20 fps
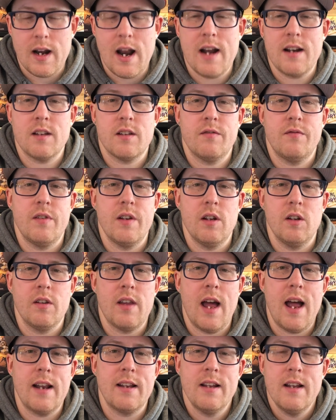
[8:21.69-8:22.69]
I just feel
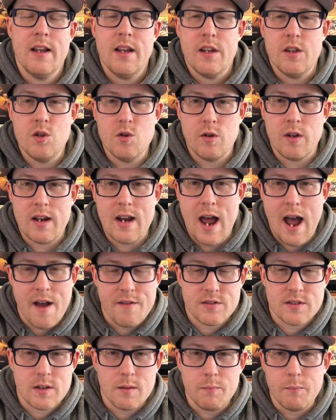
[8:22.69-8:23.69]
that you could
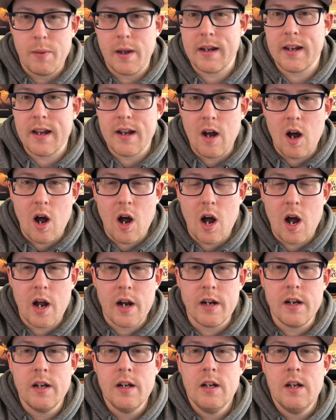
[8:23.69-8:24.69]
have some picking
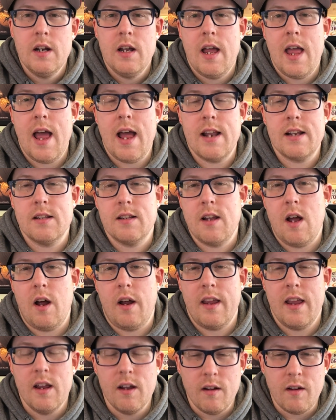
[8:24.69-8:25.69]
on and
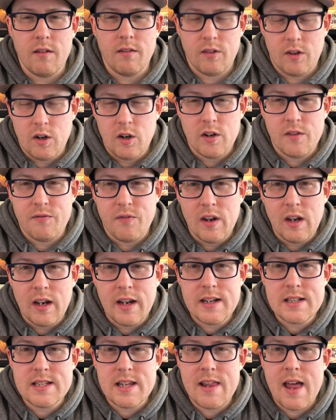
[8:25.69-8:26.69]
hurt
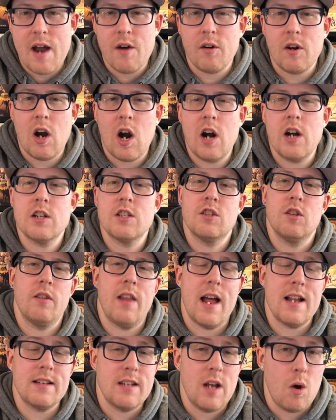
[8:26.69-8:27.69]
feelings in that regard, so
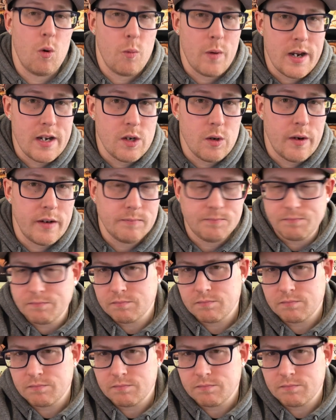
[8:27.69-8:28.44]
that's how we do it.